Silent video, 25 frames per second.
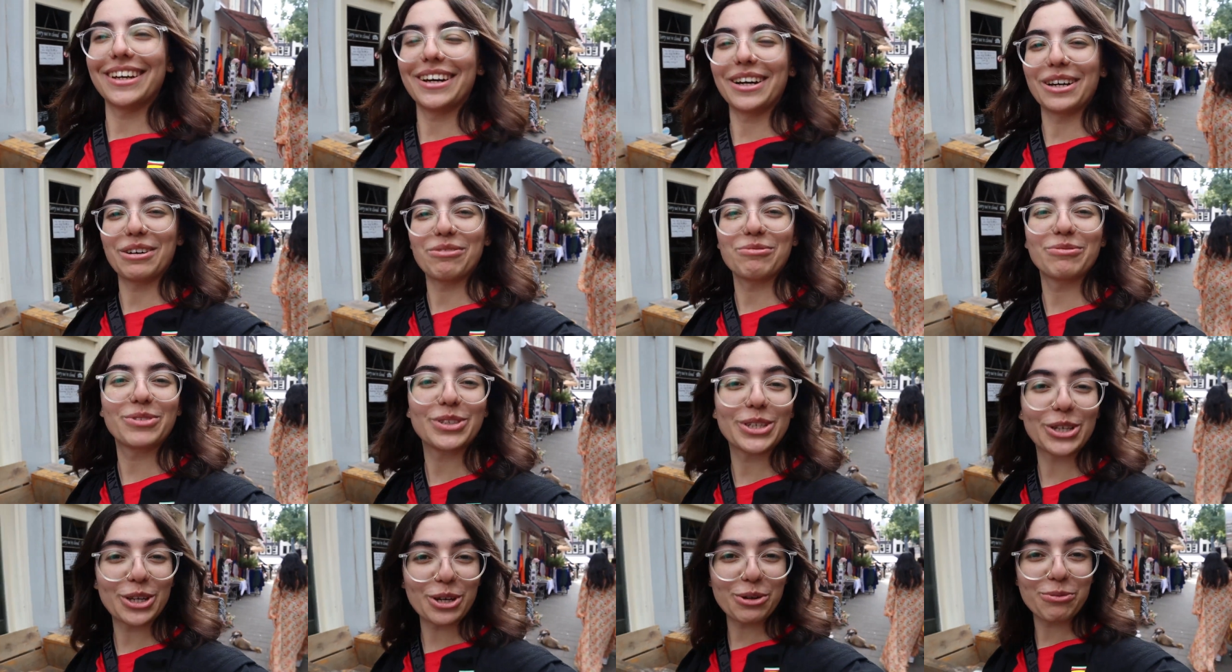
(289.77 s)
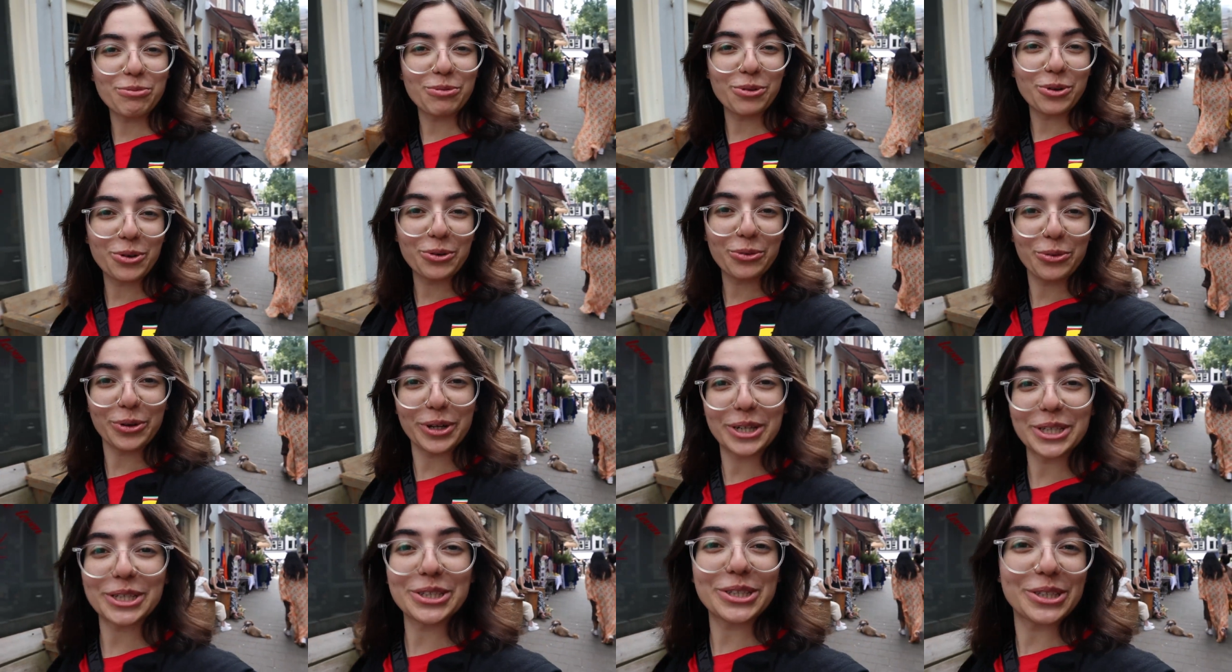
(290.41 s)
um, Singapore
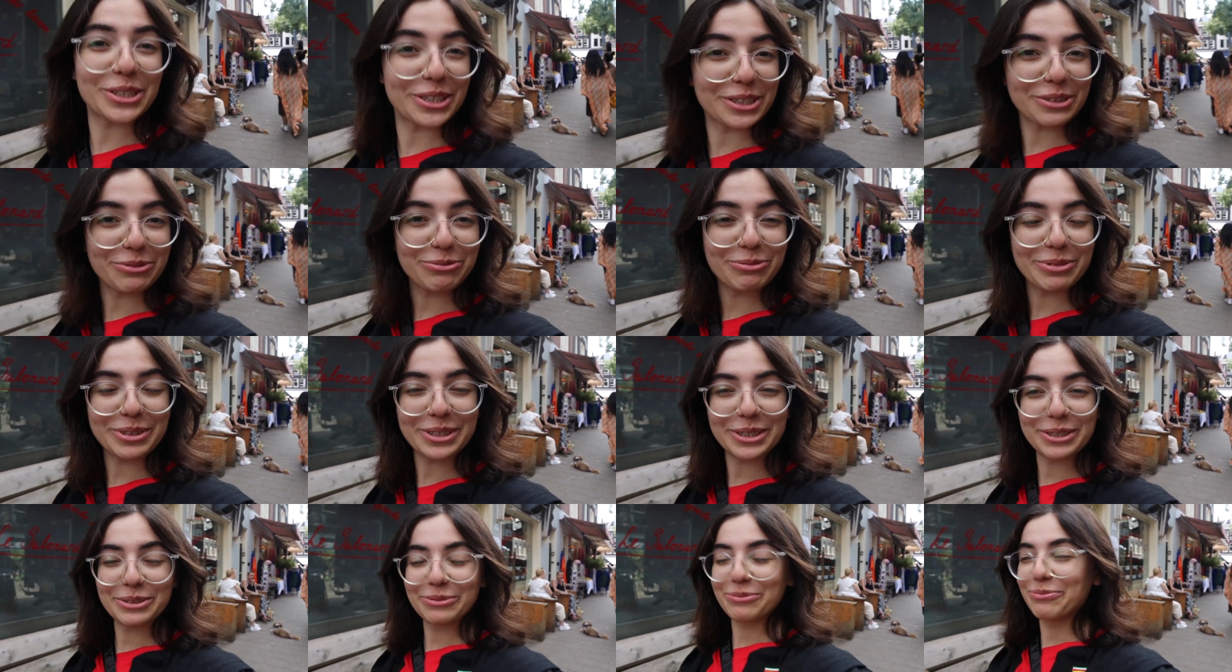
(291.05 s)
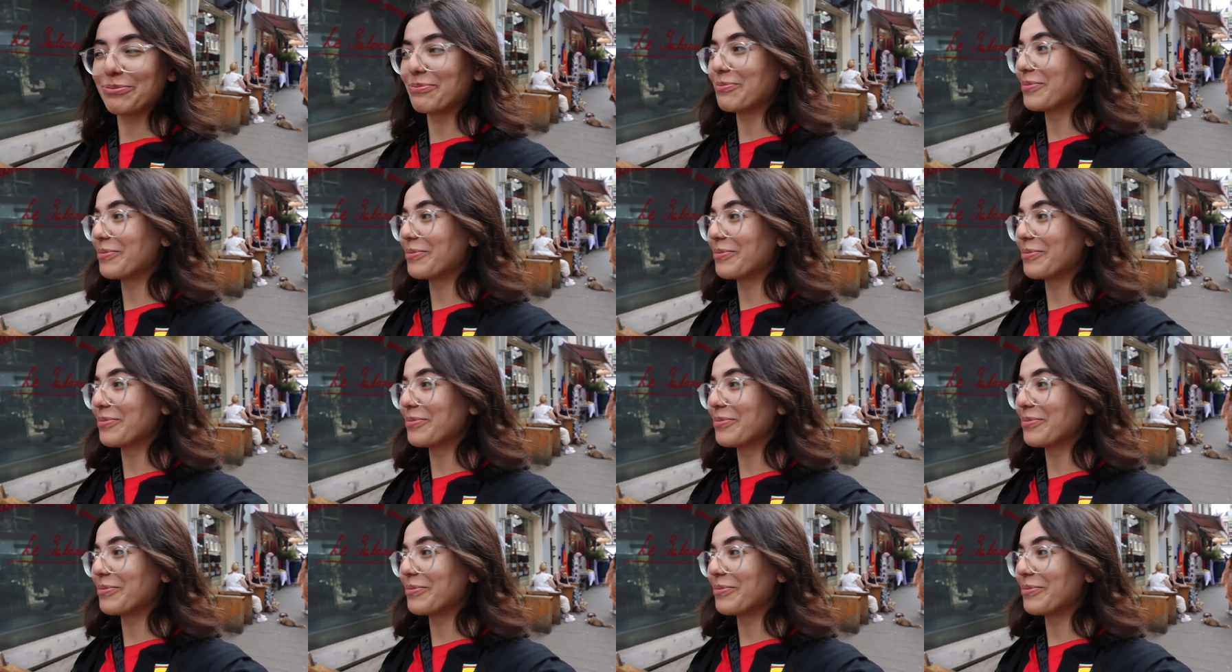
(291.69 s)
where it should have been,